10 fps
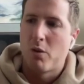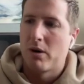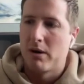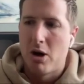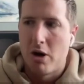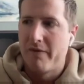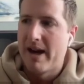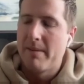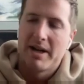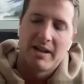for all of
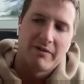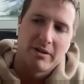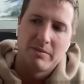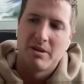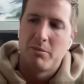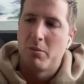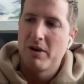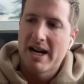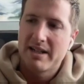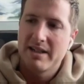that money from simple
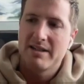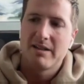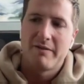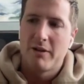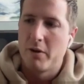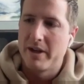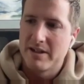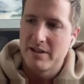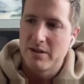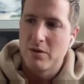practice to flow
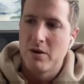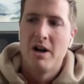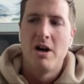into